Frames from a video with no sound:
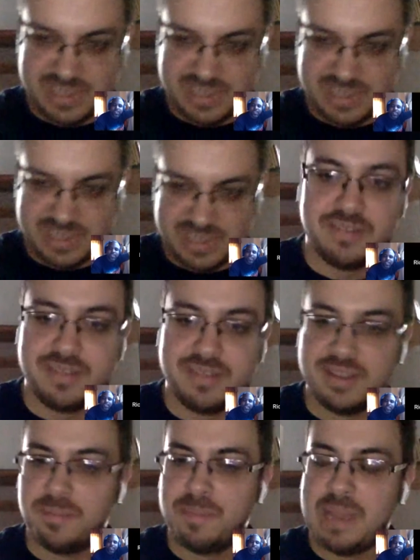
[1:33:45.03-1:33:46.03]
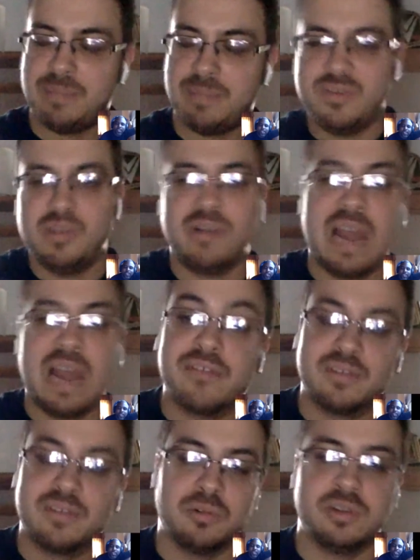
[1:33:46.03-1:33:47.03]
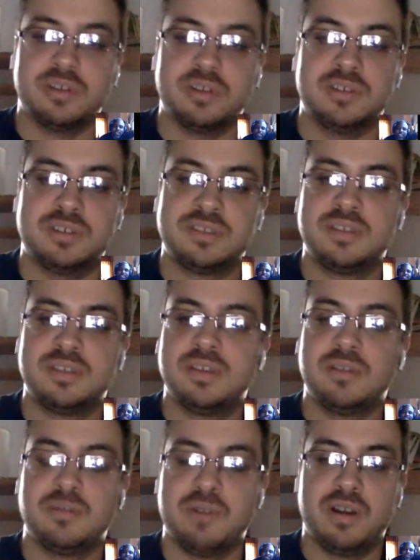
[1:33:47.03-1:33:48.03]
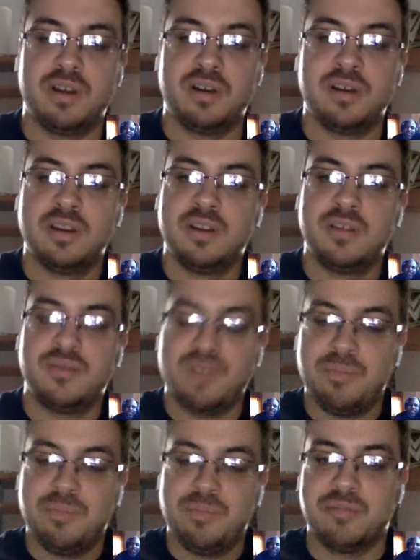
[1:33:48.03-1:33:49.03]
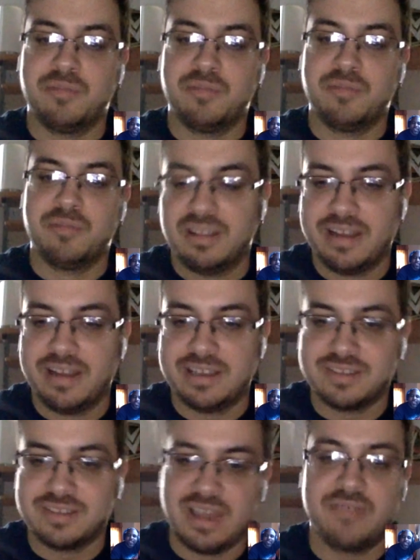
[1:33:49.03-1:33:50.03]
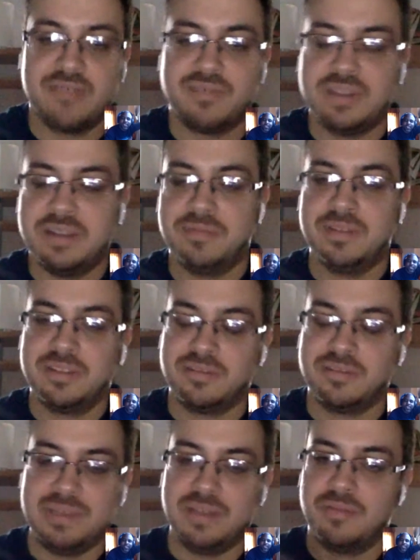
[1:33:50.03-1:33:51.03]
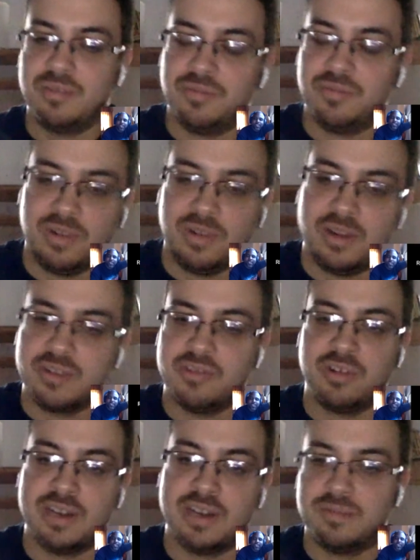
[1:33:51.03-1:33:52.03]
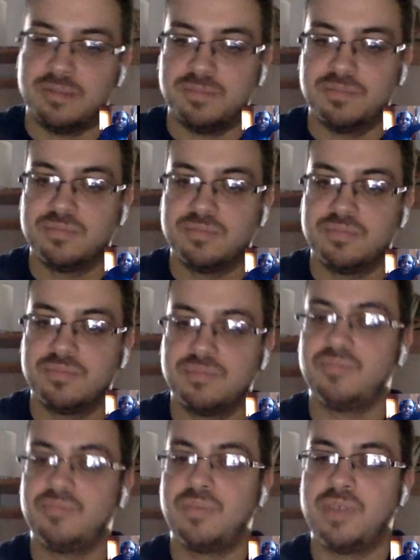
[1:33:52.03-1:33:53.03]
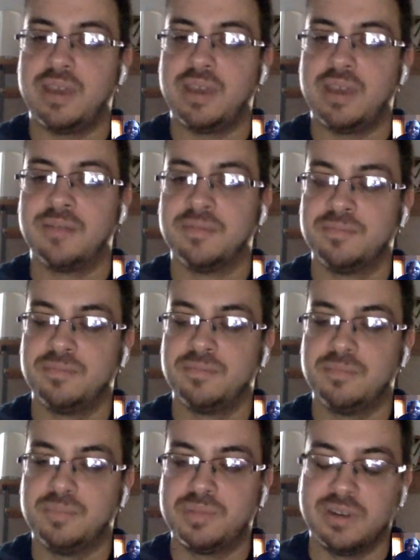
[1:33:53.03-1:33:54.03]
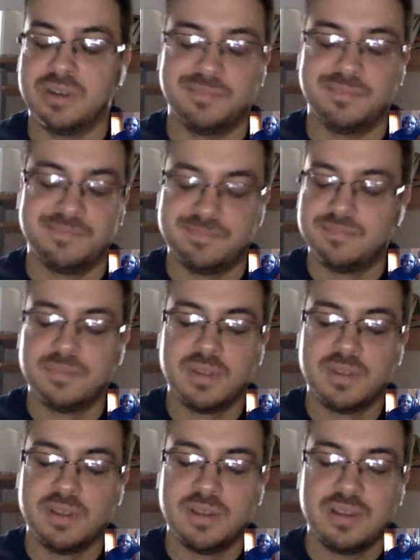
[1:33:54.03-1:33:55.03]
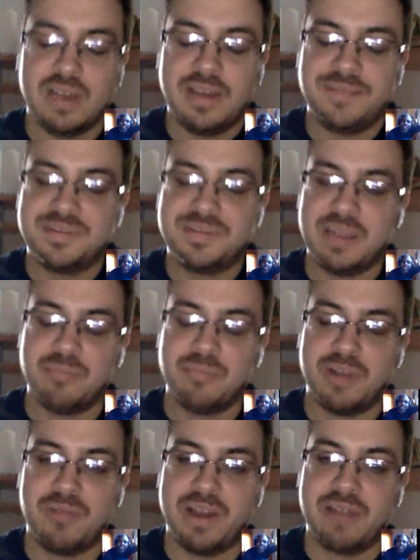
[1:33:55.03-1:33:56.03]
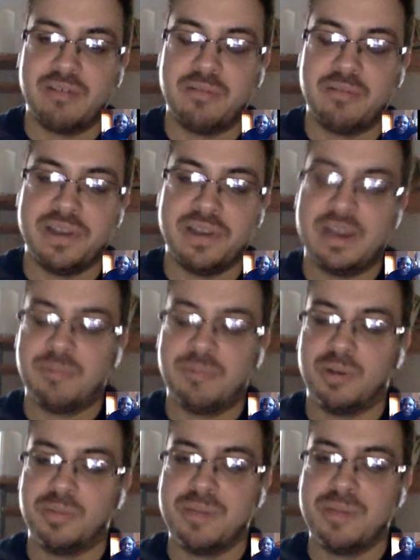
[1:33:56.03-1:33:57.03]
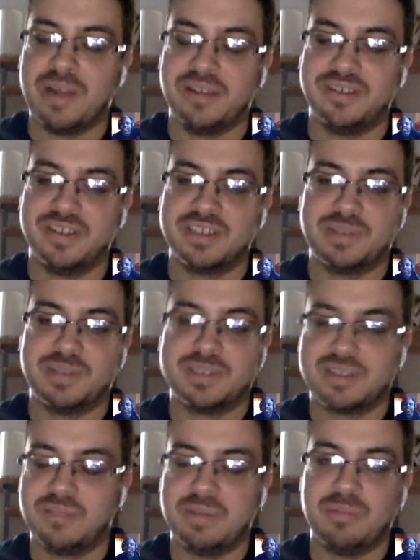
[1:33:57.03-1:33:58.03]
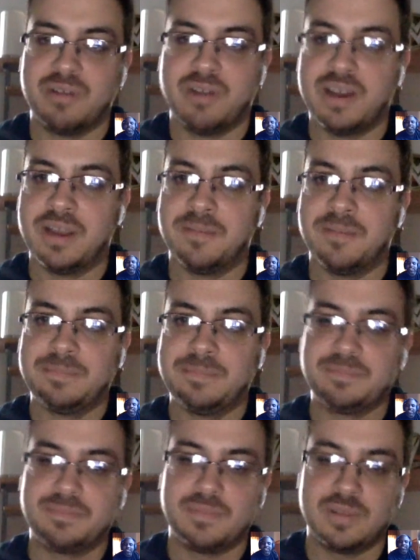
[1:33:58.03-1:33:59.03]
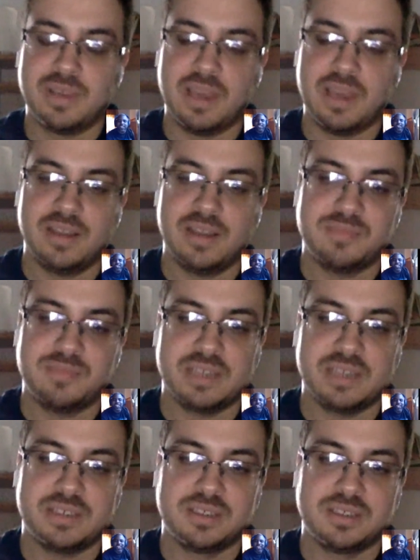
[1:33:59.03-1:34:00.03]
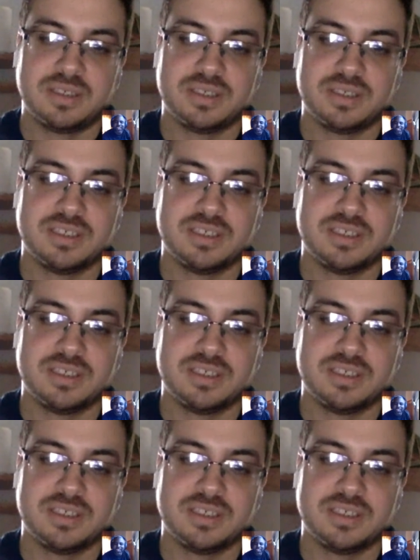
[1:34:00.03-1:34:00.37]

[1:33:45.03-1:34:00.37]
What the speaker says: to extend it to the pay-per-view afterwards, where Finn Balor will get the last laugh, and this will be a long drawn-out thing. So I'm saying Bray Wyatt will win it. I'm hoping Balor does, but it's going to be Bray Wyatt. Okay, next match.